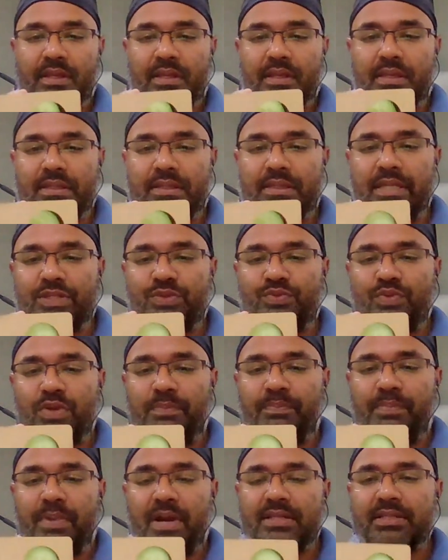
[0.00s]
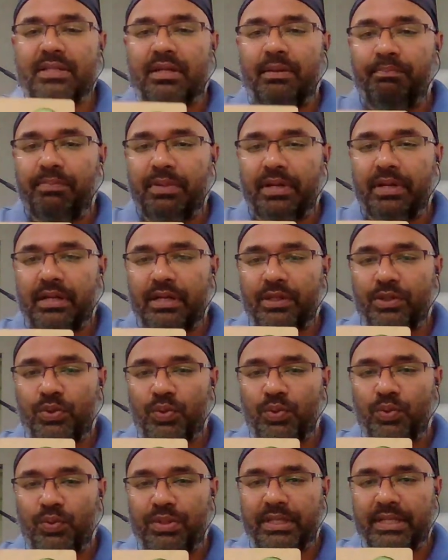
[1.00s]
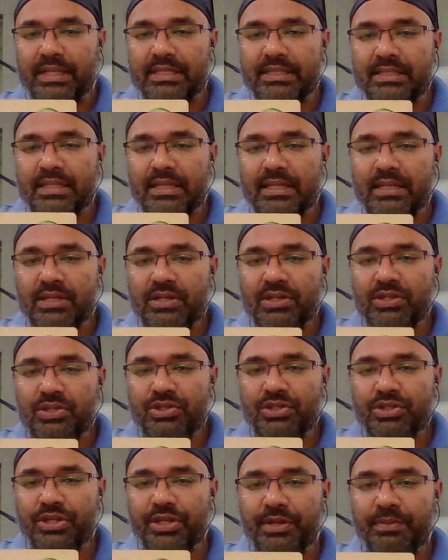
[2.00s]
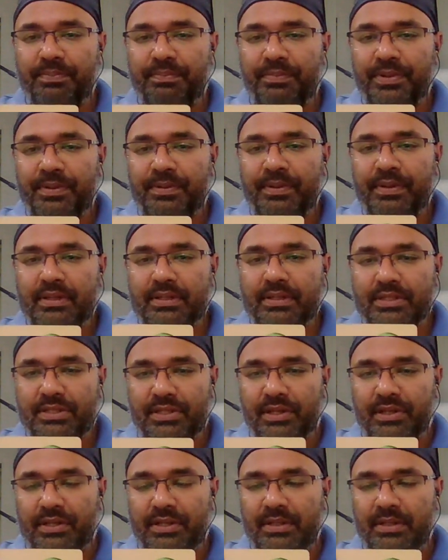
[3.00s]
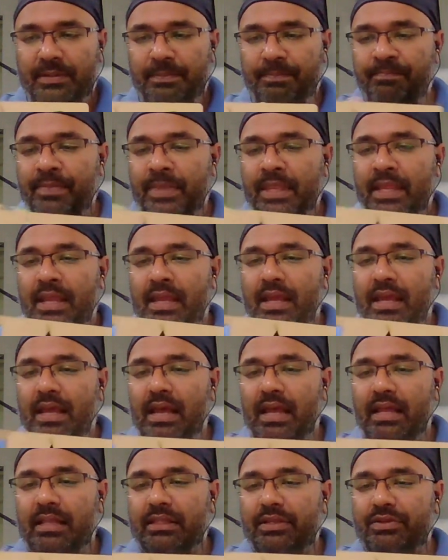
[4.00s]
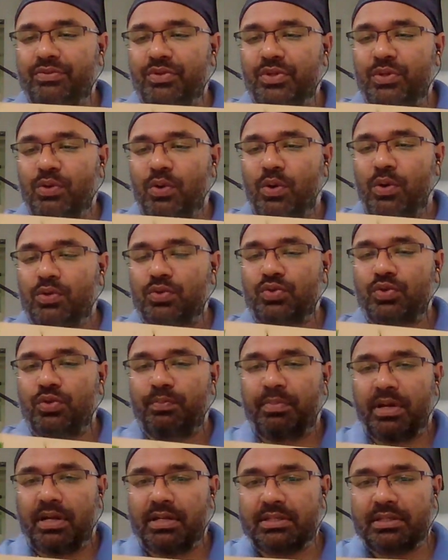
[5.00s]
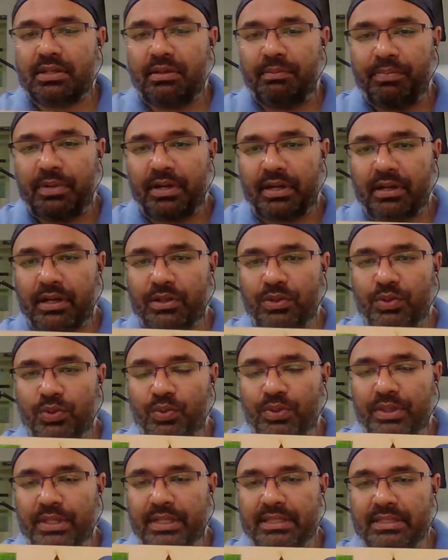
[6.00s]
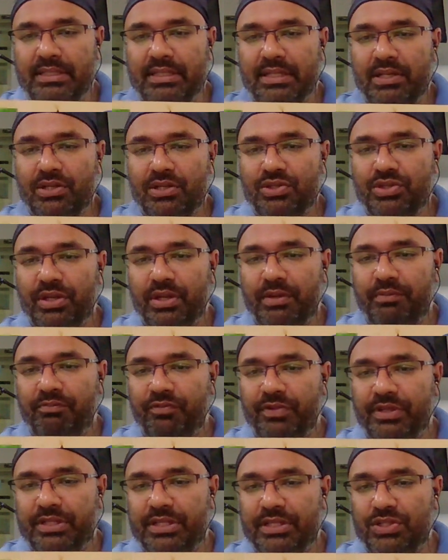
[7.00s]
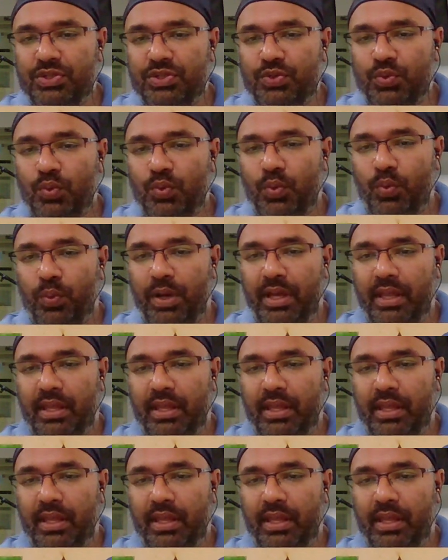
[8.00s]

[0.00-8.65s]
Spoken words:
this will pass completely through this shape, circle, and this will also pass completely through this shape, which is square.